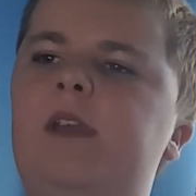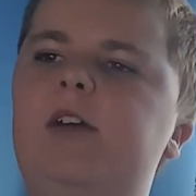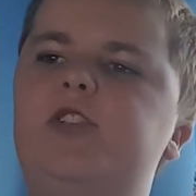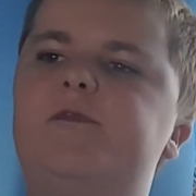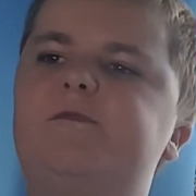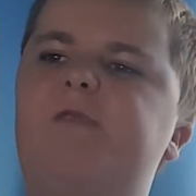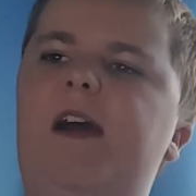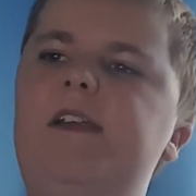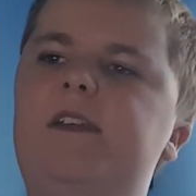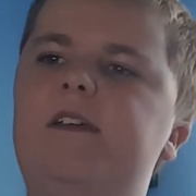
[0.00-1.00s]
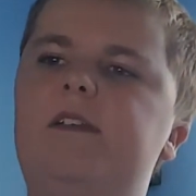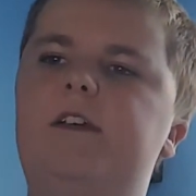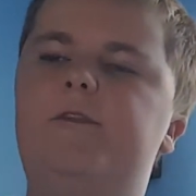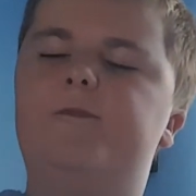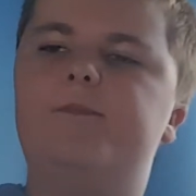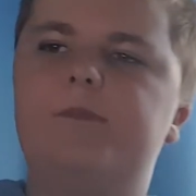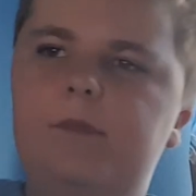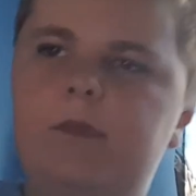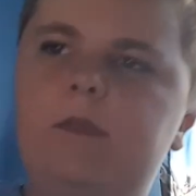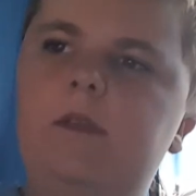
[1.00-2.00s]
How'd you find it?
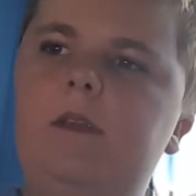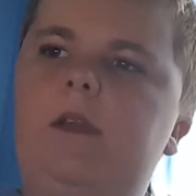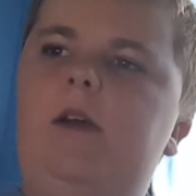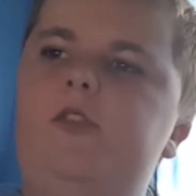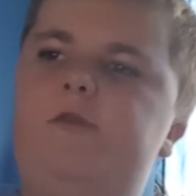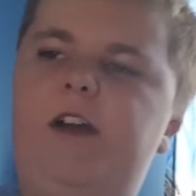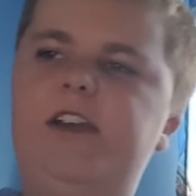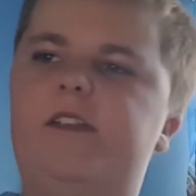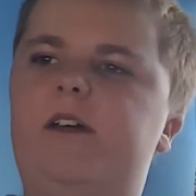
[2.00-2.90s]
How'd you find it